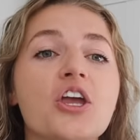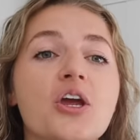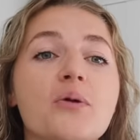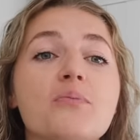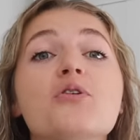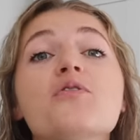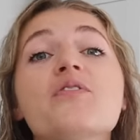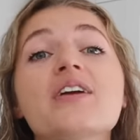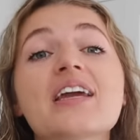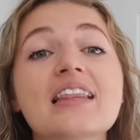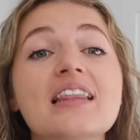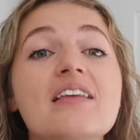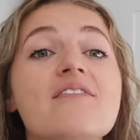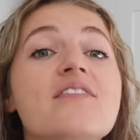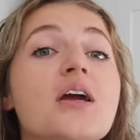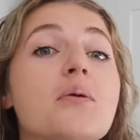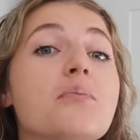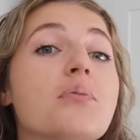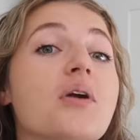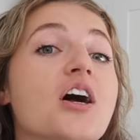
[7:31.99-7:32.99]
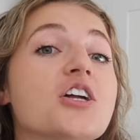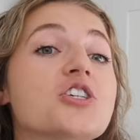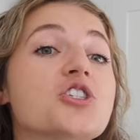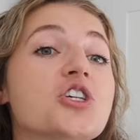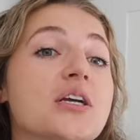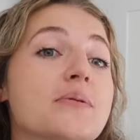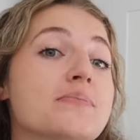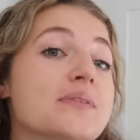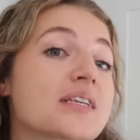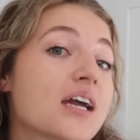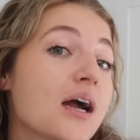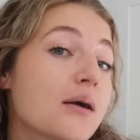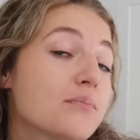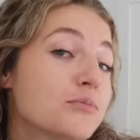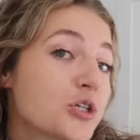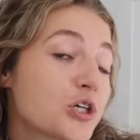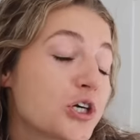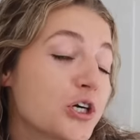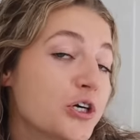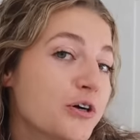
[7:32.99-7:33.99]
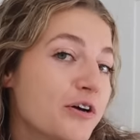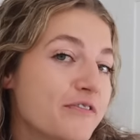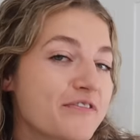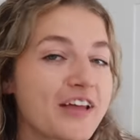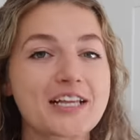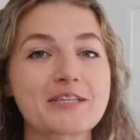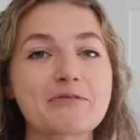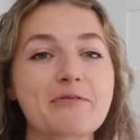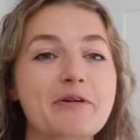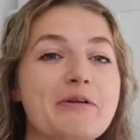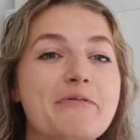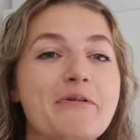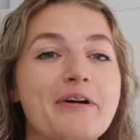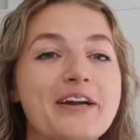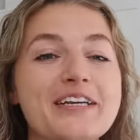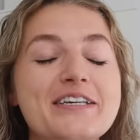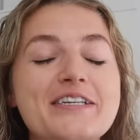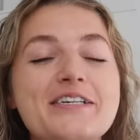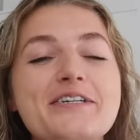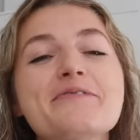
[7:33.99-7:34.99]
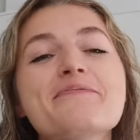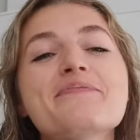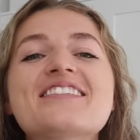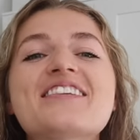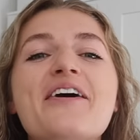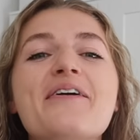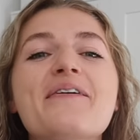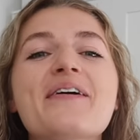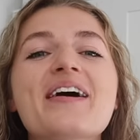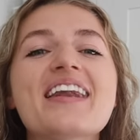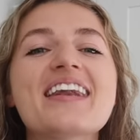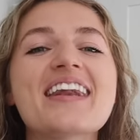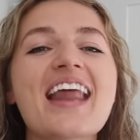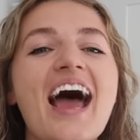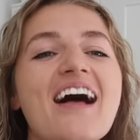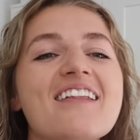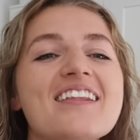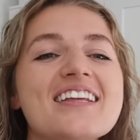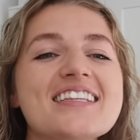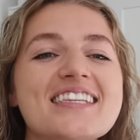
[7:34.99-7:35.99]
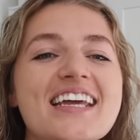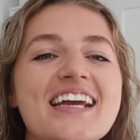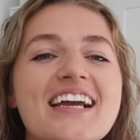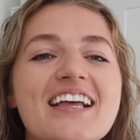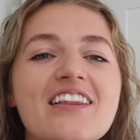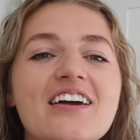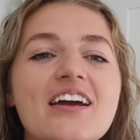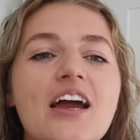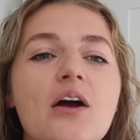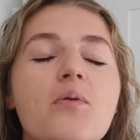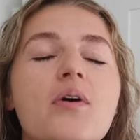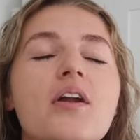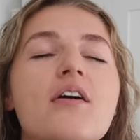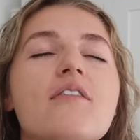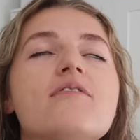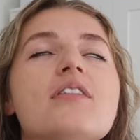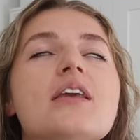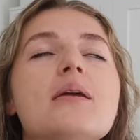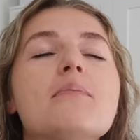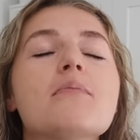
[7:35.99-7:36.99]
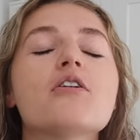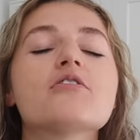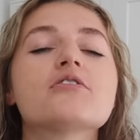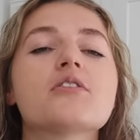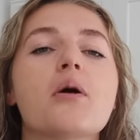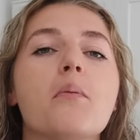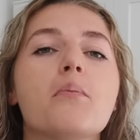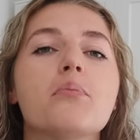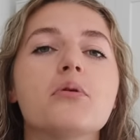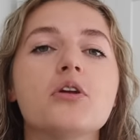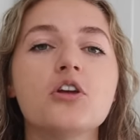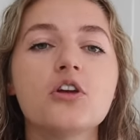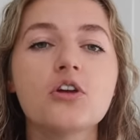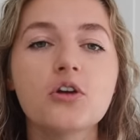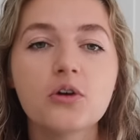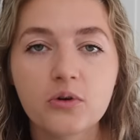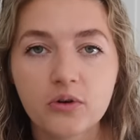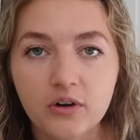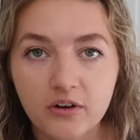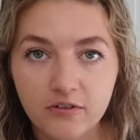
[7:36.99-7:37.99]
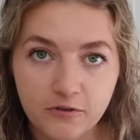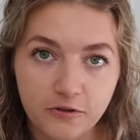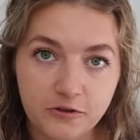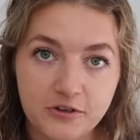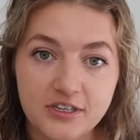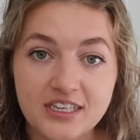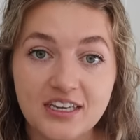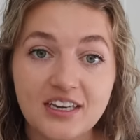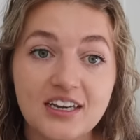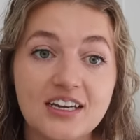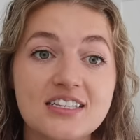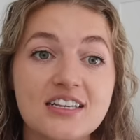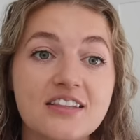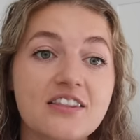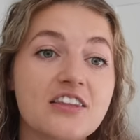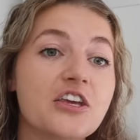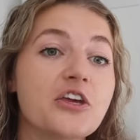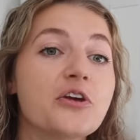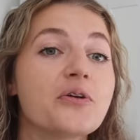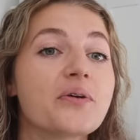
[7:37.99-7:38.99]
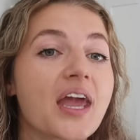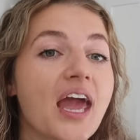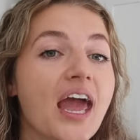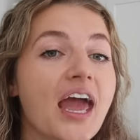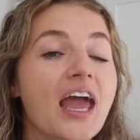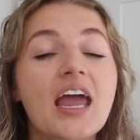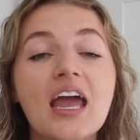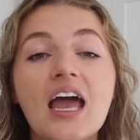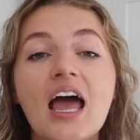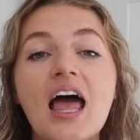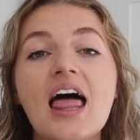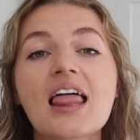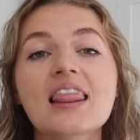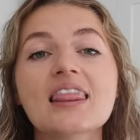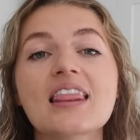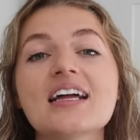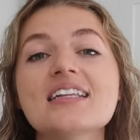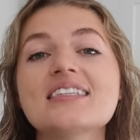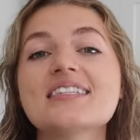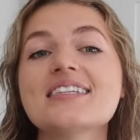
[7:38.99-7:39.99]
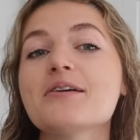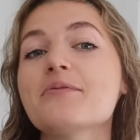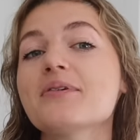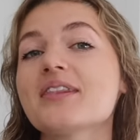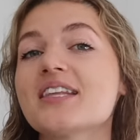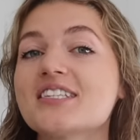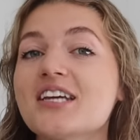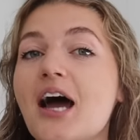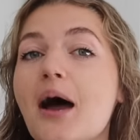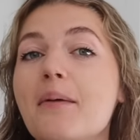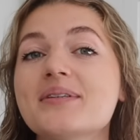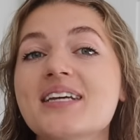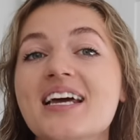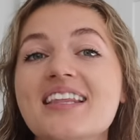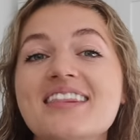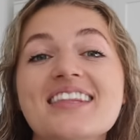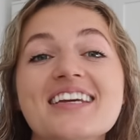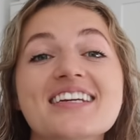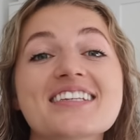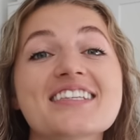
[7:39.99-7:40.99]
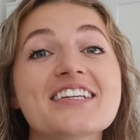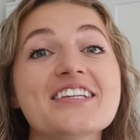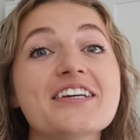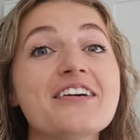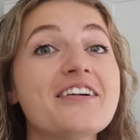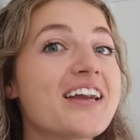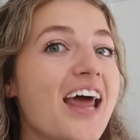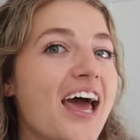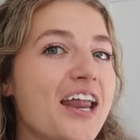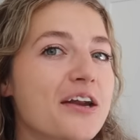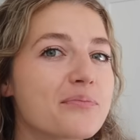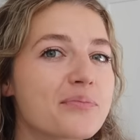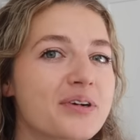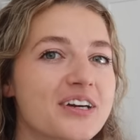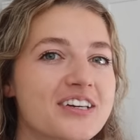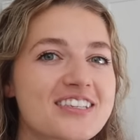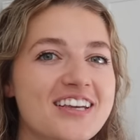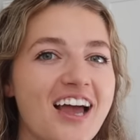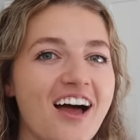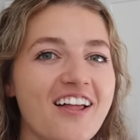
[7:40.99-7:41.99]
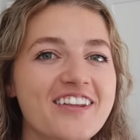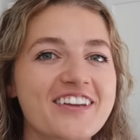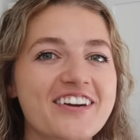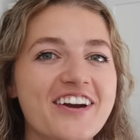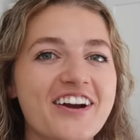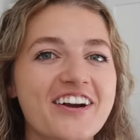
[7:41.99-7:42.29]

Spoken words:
your moving and living abroad dreams come true if that's what you want to do. So now let's take a look at one of the most beautiful cities in the UK. Let's see what the top 10 things to do in Edinburgh, Scotland